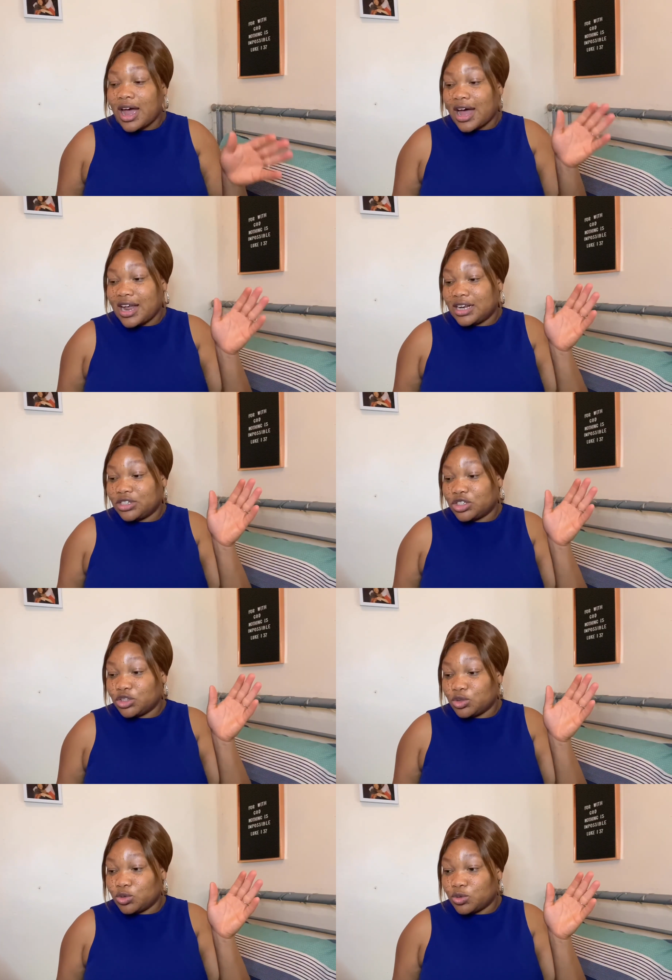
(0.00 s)
and
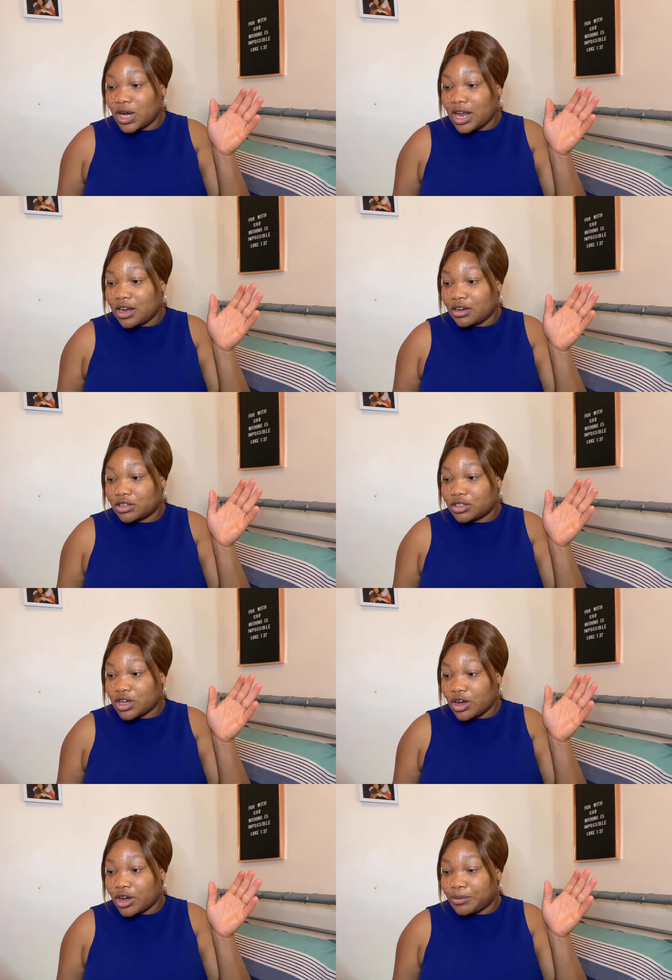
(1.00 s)

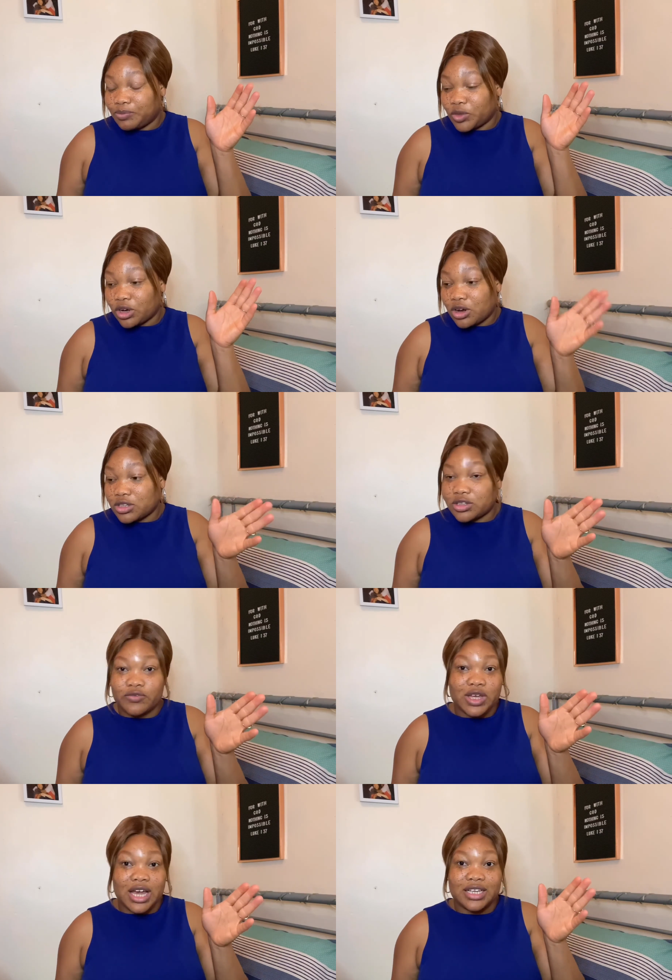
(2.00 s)
the cost of
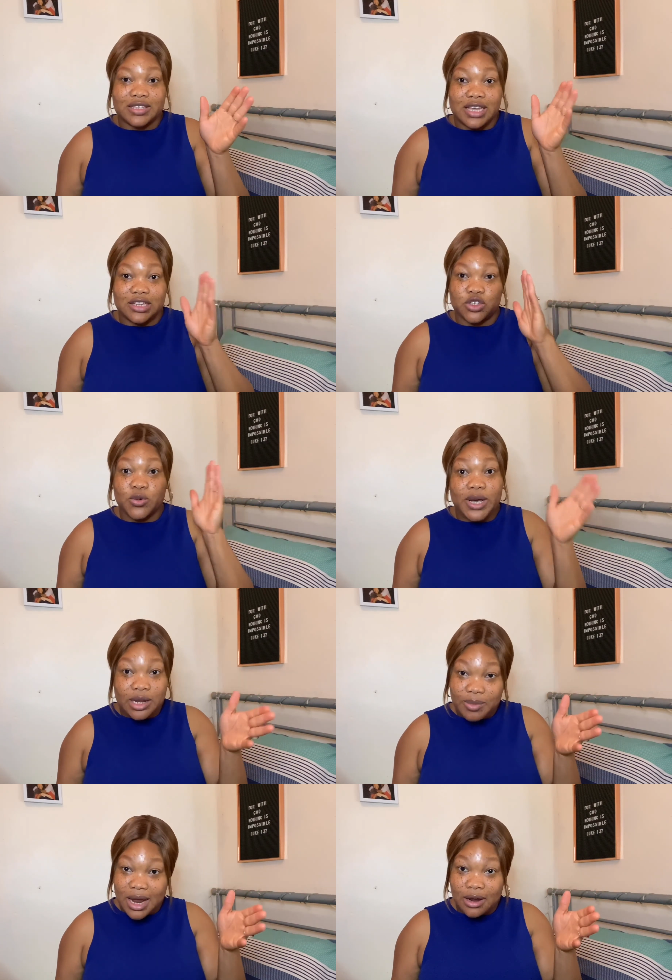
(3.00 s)
that is then
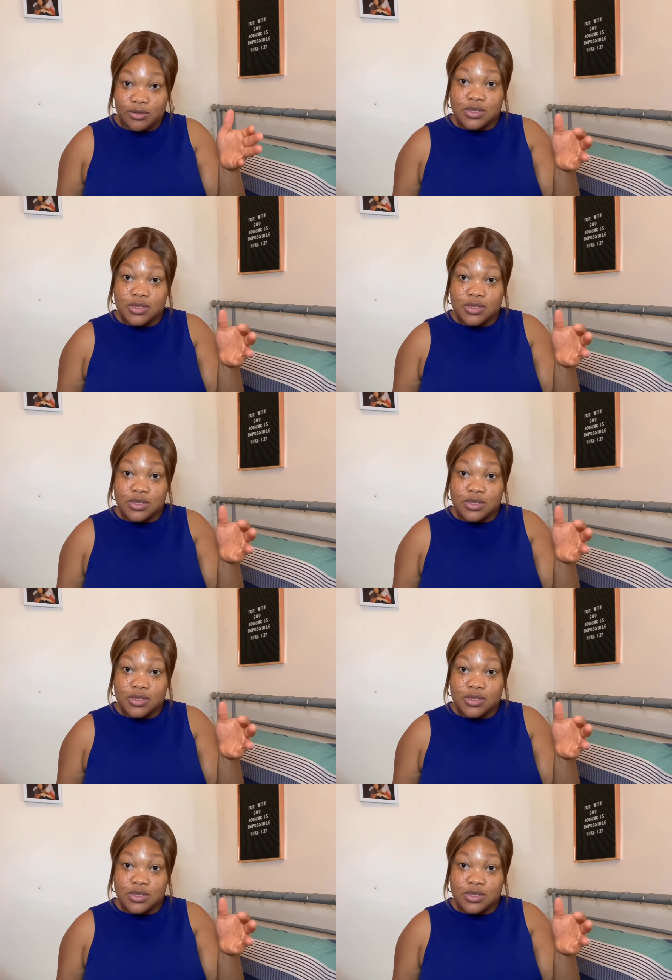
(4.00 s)
£20,